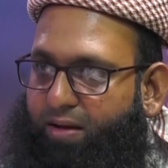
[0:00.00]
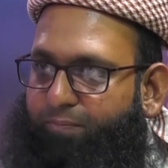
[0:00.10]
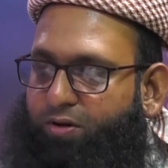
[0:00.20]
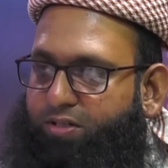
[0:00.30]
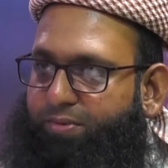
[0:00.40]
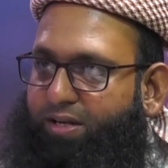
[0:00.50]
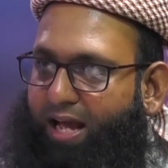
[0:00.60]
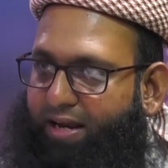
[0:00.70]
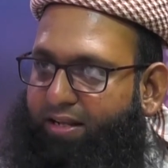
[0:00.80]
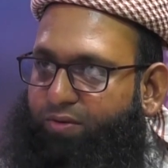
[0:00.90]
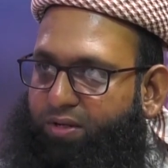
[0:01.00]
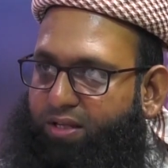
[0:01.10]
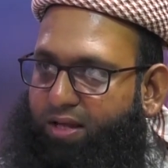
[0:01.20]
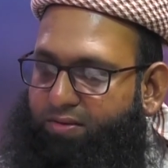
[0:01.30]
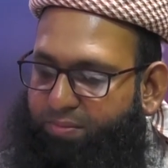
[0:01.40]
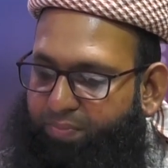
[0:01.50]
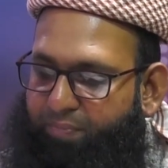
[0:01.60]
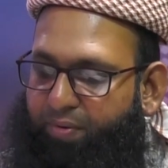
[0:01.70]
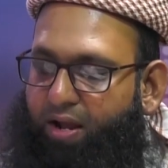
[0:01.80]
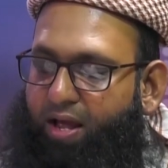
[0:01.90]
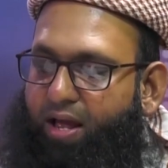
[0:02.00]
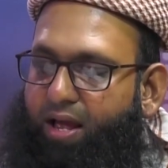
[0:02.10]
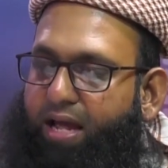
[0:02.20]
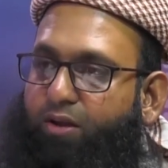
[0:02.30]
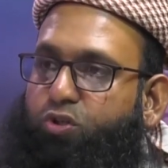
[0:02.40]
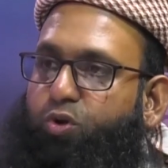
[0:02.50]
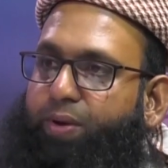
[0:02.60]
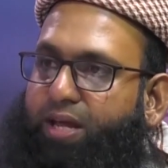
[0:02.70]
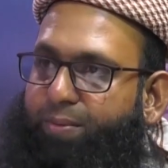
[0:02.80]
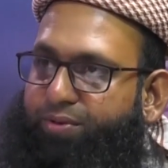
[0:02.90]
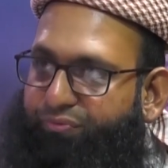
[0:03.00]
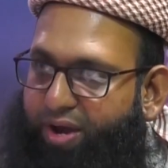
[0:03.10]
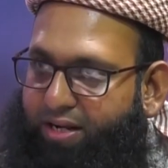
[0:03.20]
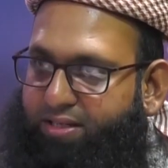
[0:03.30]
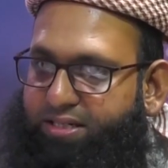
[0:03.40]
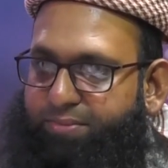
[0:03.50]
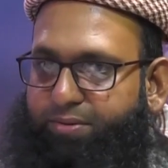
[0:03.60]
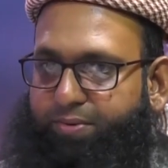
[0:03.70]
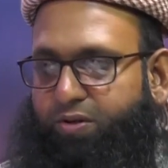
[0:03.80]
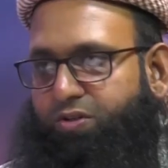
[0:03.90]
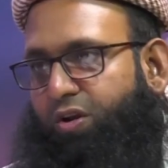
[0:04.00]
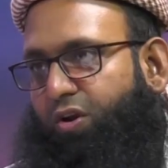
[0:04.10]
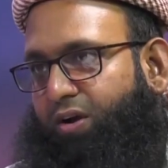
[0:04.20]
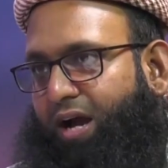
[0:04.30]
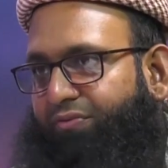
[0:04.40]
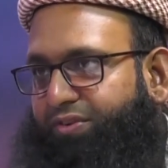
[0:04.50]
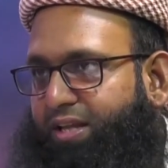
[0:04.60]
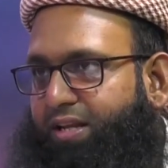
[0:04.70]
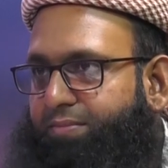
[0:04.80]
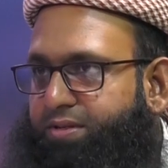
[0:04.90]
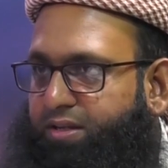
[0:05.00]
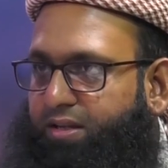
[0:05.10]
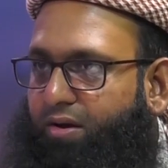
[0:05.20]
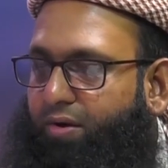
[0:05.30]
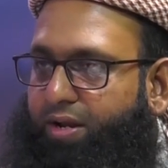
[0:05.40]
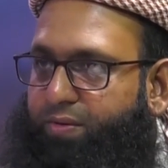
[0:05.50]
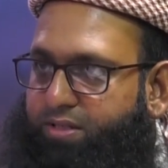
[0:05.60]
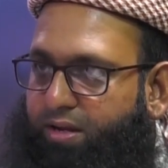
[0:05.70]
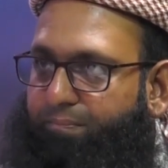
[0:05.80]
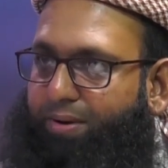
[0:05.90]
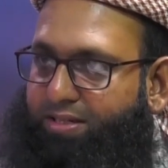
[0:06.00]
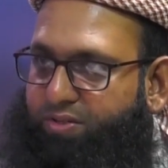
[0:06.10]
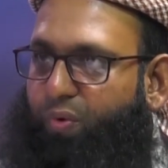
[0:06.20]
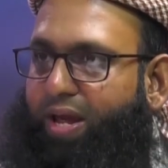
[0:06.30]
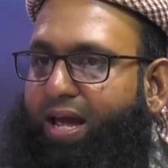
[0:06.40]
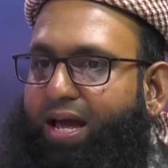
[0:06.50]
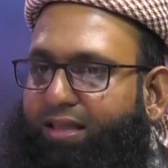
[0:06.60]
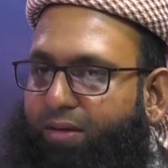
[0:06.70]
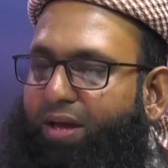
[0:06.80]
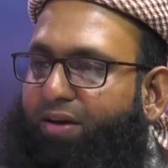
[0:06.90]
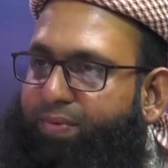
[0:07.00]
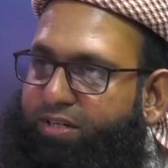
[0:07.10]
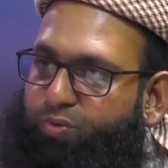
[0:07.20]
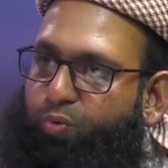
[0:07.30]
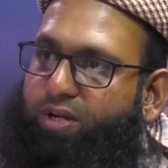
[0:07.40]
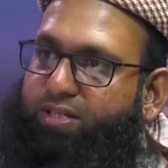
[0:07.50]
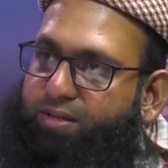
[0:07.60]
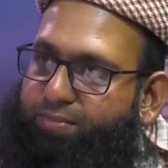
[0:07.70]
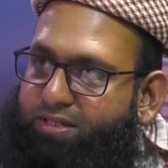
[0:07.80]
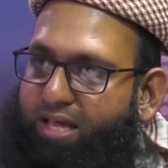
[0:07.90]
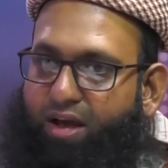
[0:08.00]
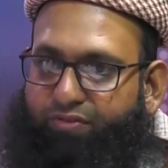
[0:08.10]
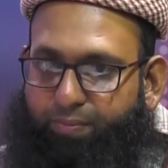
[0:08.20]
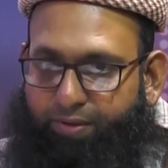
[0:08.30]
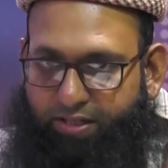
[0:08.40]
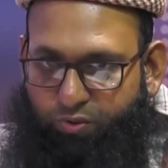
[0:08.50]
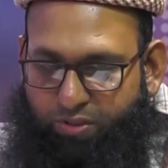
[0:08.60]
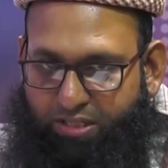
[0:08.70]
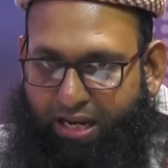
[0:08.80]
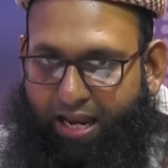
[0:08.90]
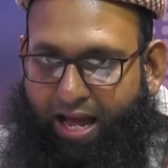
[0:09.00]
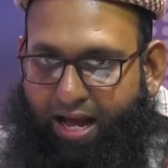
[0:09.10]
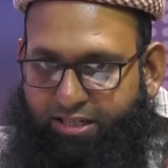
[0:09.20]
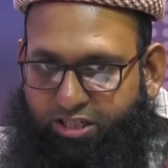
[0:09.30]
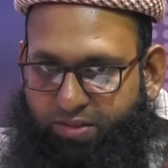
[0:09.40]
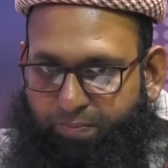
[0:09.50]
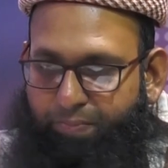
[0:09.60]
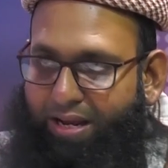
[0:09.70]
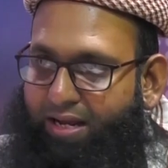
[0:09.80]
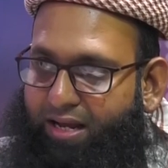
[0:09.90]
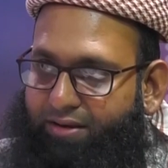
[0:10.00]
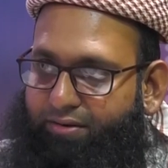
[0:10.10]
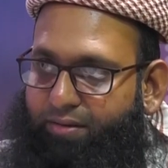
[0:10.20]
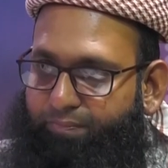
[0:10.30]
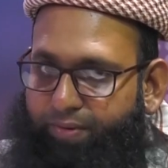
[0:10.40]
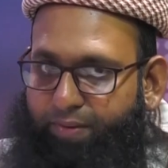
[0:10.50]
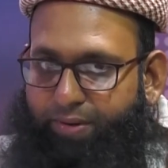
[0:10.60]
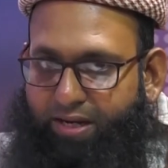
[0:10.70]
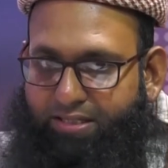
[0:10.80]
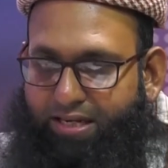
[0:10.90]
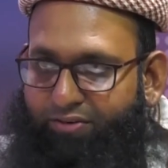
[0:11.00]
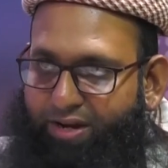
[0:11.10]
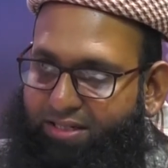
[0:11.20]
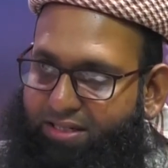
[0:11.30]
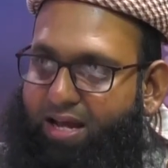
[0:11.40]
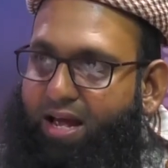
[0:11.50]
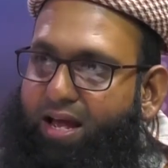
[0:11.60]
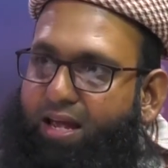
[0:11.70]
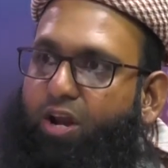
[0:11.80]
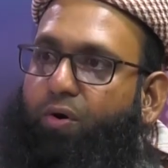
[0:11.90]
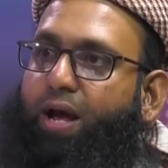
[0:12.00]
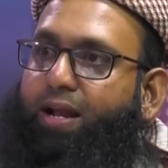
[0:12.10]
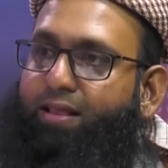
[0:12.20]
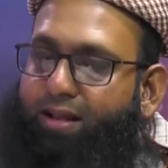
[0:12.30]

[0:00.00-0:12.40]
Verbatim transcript: approximately 120,000 people. It also became the final sermon because not long after that, Nabi Sallallahu Alaihi Wasallam passed away. There may have been smaller sermons thereafter, but this was the large, big, uh, the biggest address, you know, and, and the